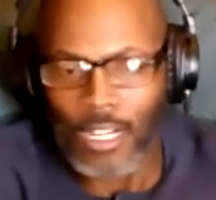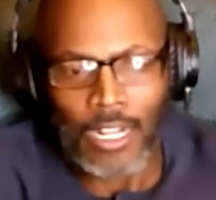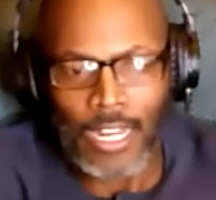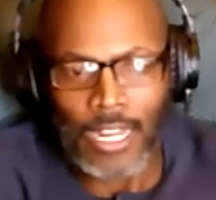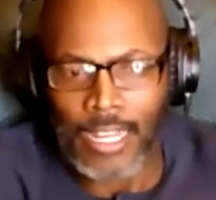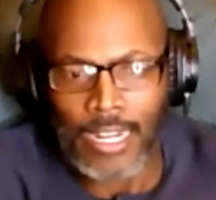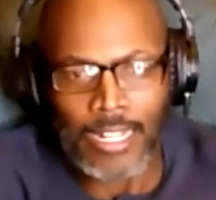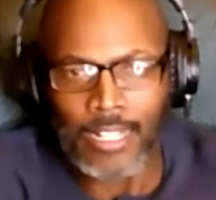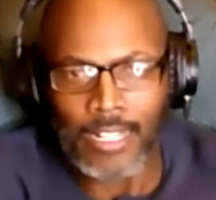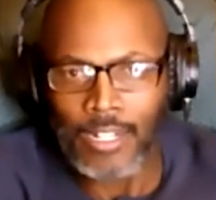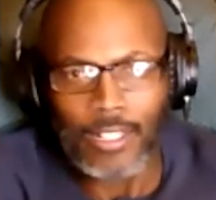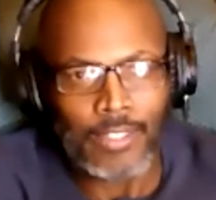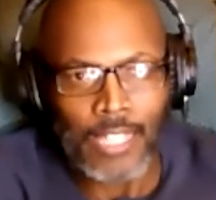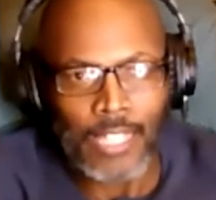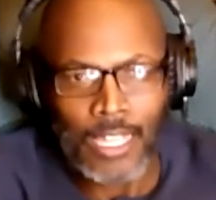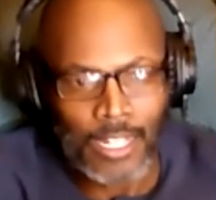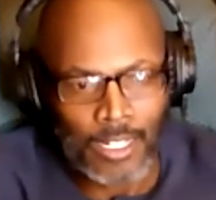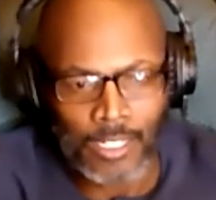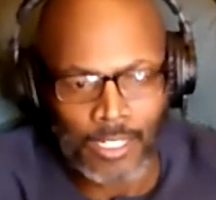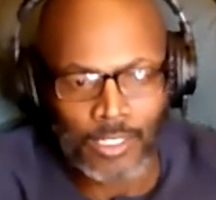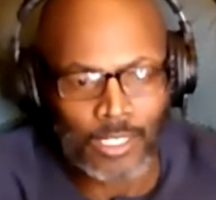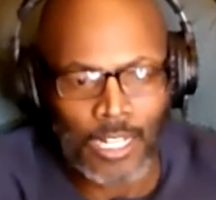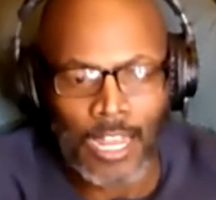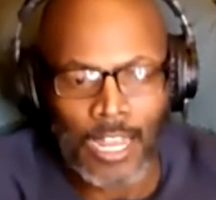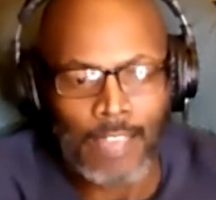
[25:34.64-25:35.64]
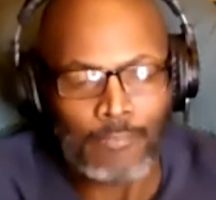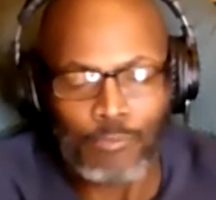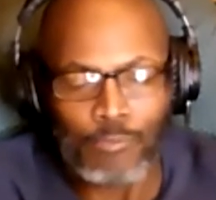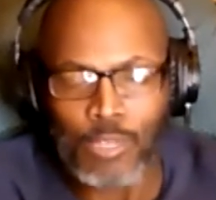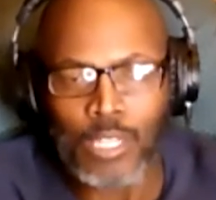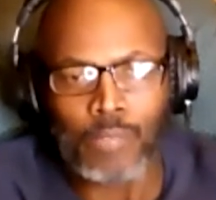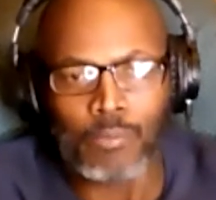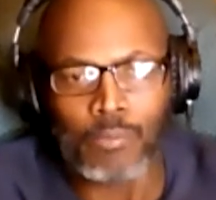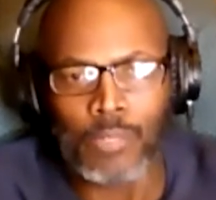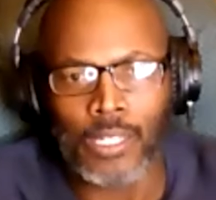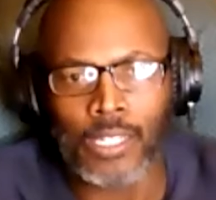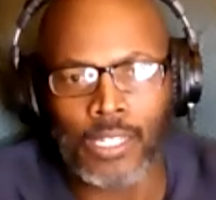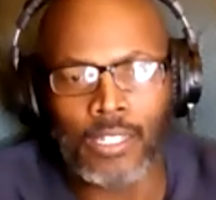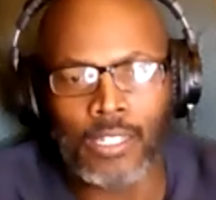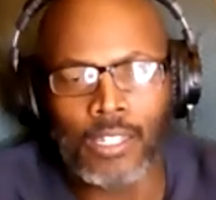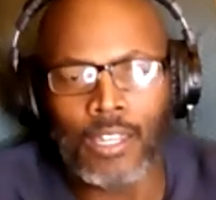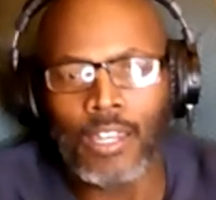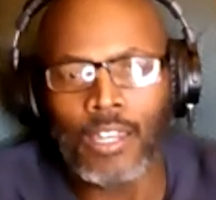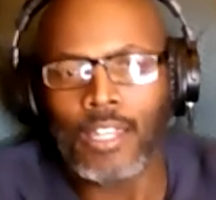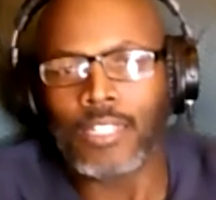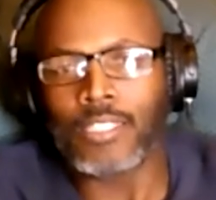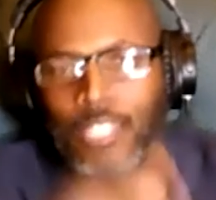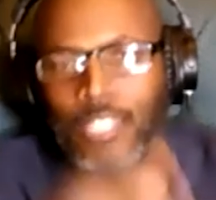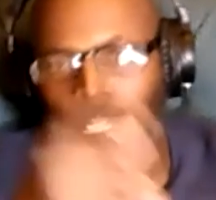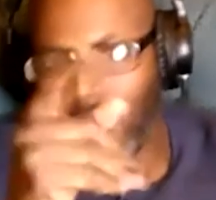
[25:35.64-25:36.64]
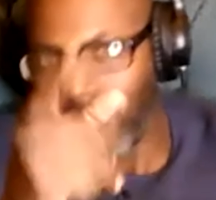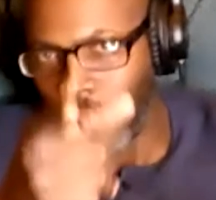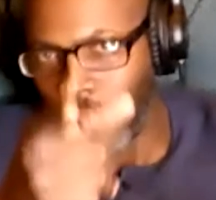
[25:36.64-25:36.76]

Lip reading: I'm not going to let anything in this life beat me,